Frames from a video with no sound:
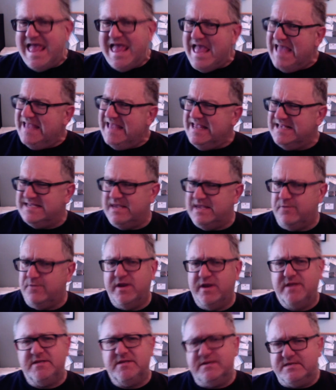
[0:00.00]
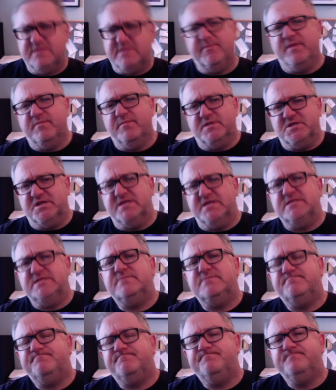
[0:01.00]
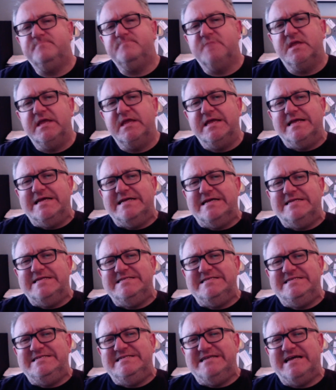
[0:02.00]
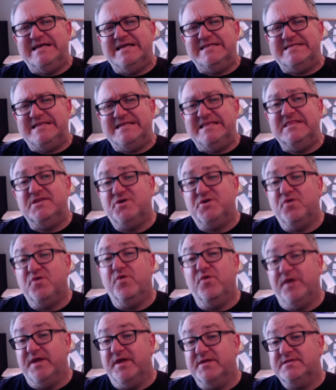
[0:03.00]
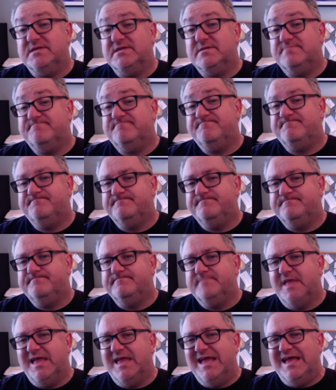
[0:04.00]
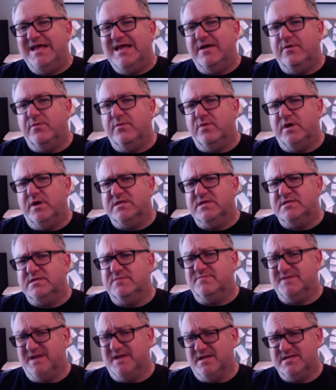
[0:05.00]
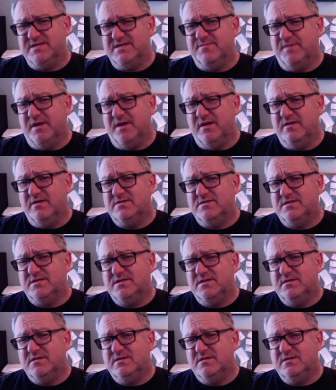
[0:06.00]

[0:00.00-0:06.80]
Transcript: You see, when I took some images, just in the corners were some dust marks.